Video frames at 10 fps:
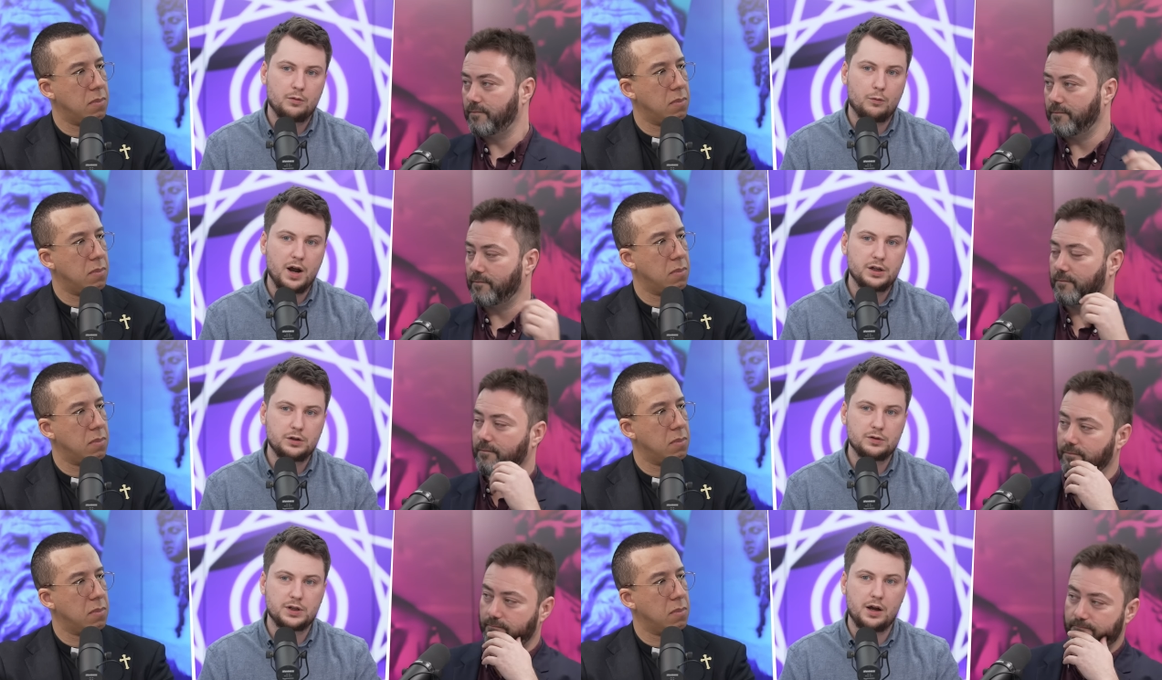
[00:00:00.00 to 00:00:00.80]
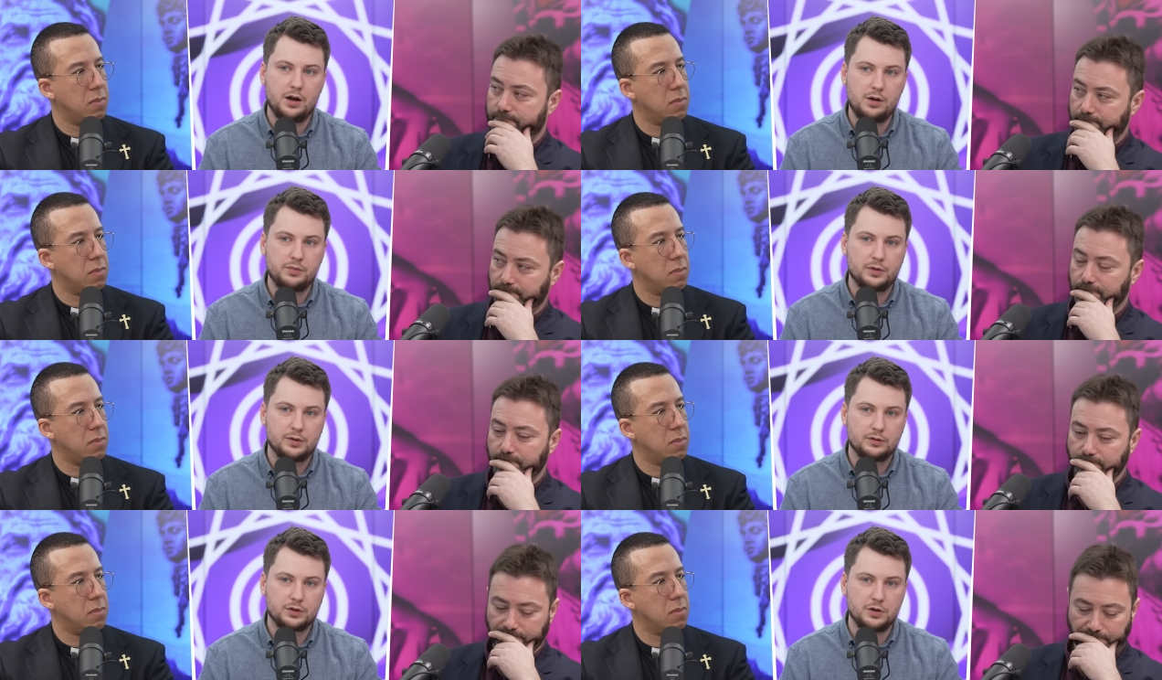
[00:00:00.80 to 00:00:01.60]
Speaker 1: Why do you set up
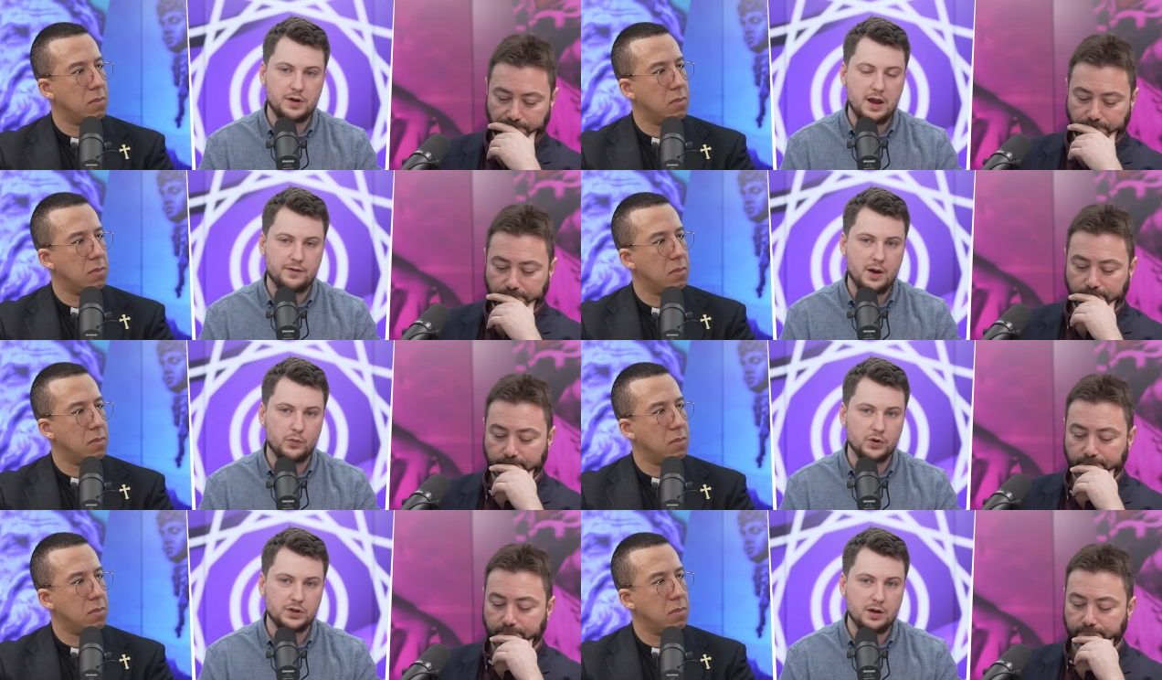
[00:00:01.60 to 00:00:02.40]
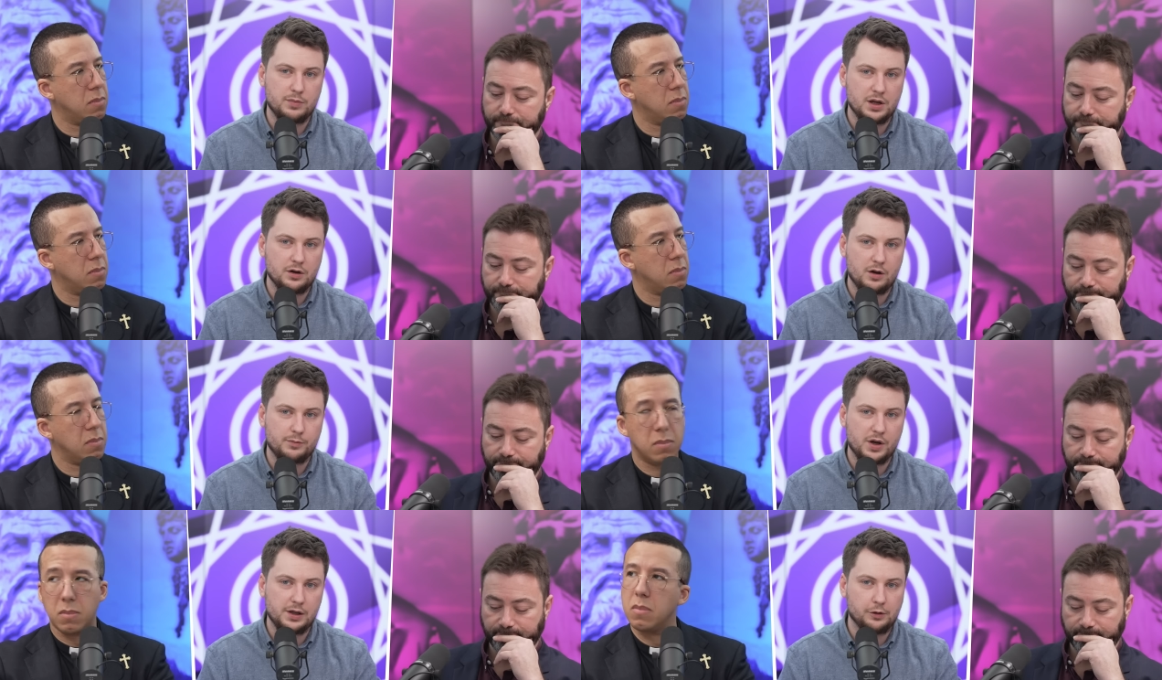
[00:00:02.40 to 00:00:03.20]
so your gay fanboys are getting beaten up
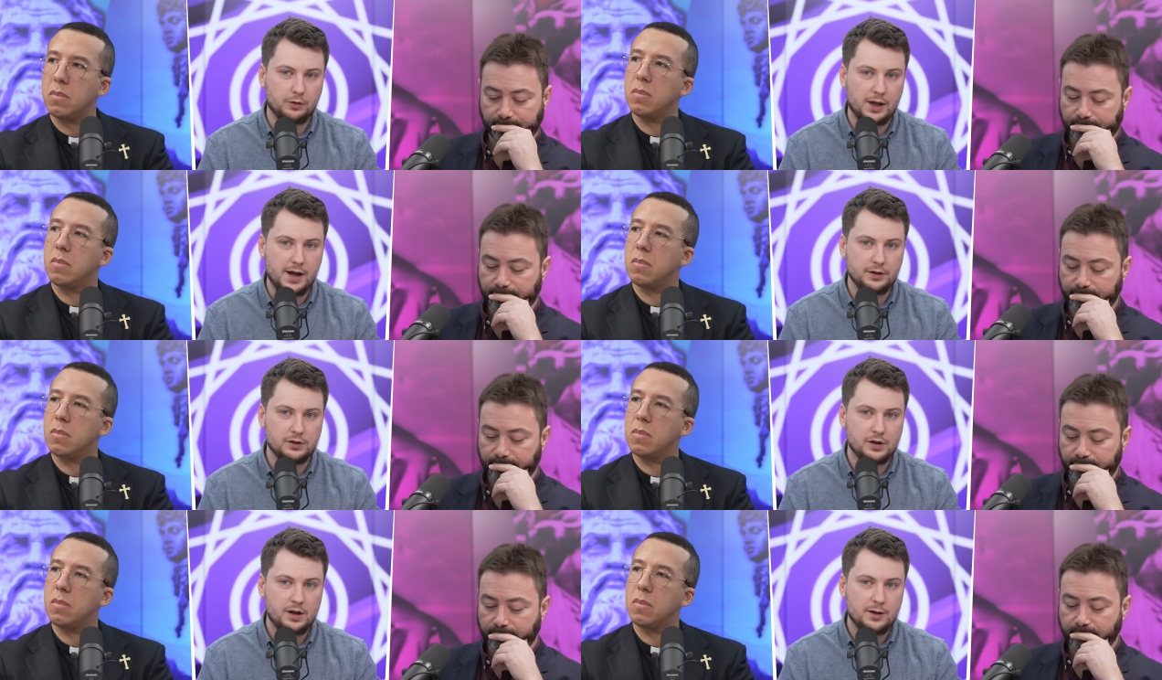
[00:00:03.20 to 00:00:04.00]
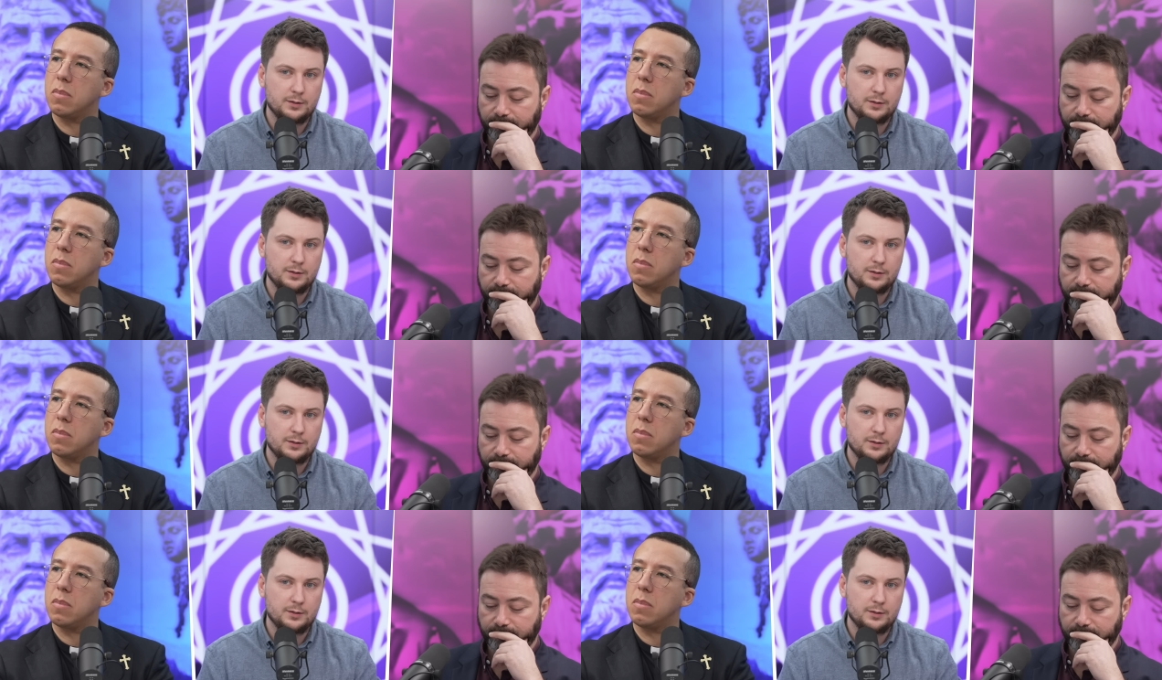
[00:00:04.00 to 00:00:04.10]
by local lads?